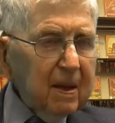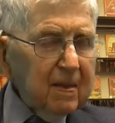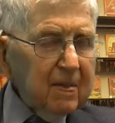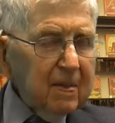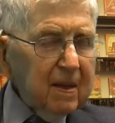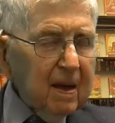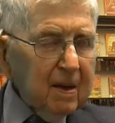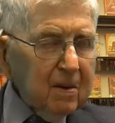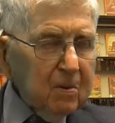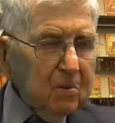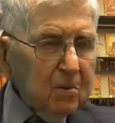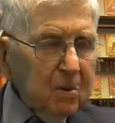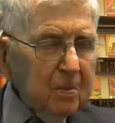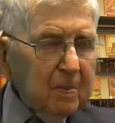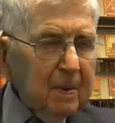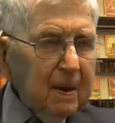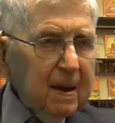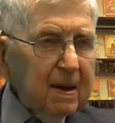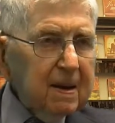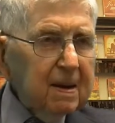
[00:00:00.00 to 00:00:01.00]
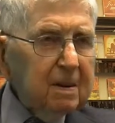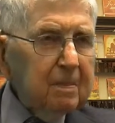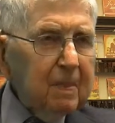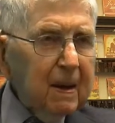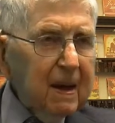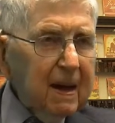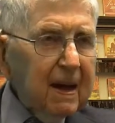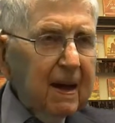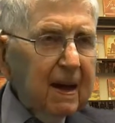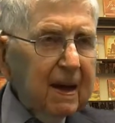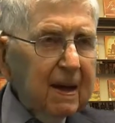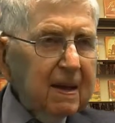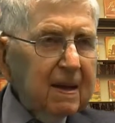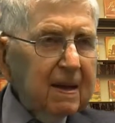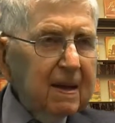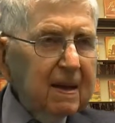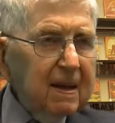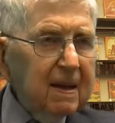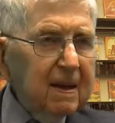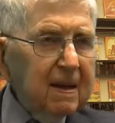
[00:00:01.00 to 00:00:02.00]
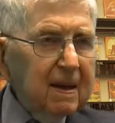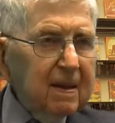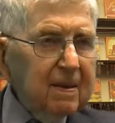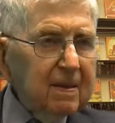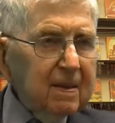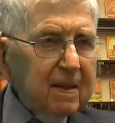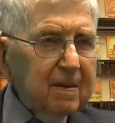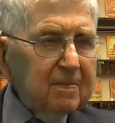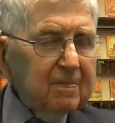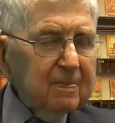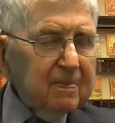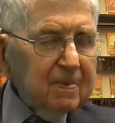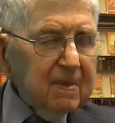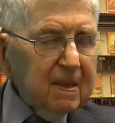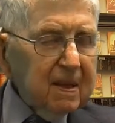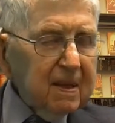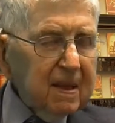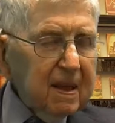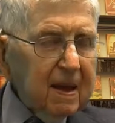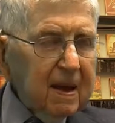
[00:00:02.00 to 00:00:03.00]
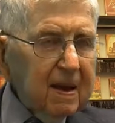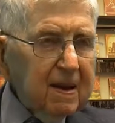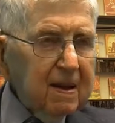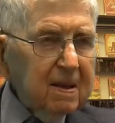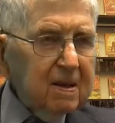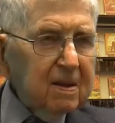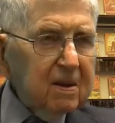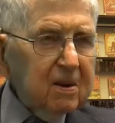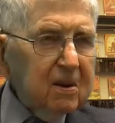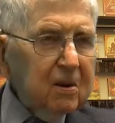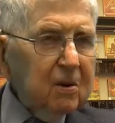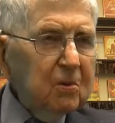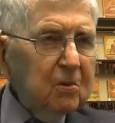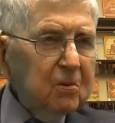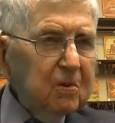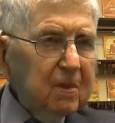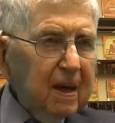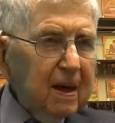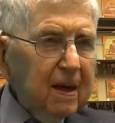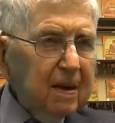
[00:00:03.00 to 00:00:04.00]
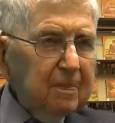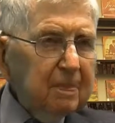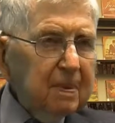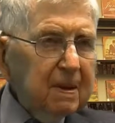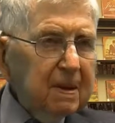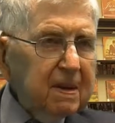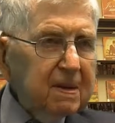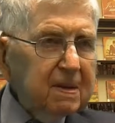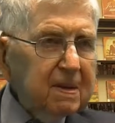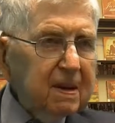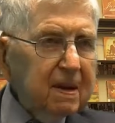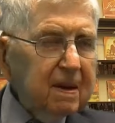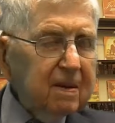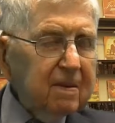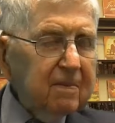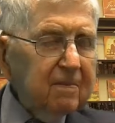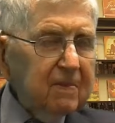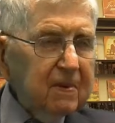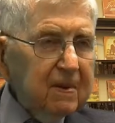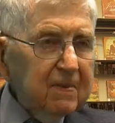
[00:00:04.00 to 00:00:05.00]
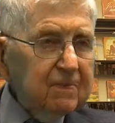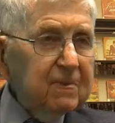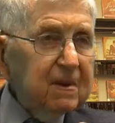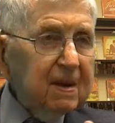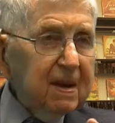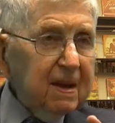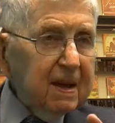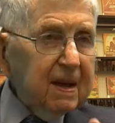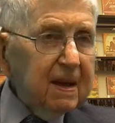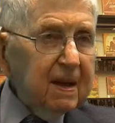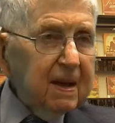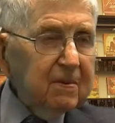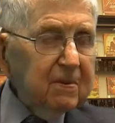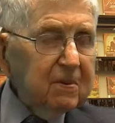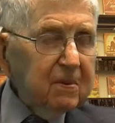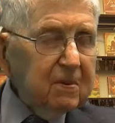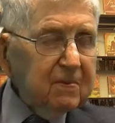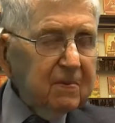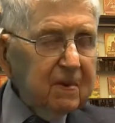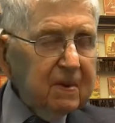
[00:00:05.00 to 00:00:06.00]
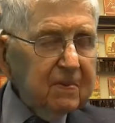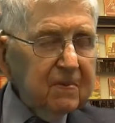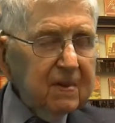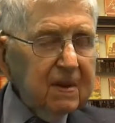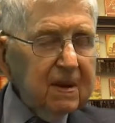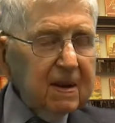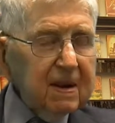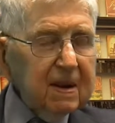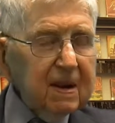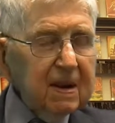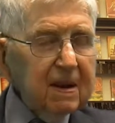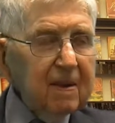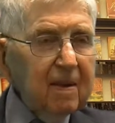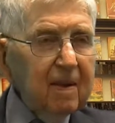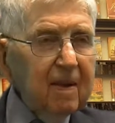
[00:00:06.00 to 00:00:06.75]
that group had to buy. The lady that owned that piece on 59, Route 59,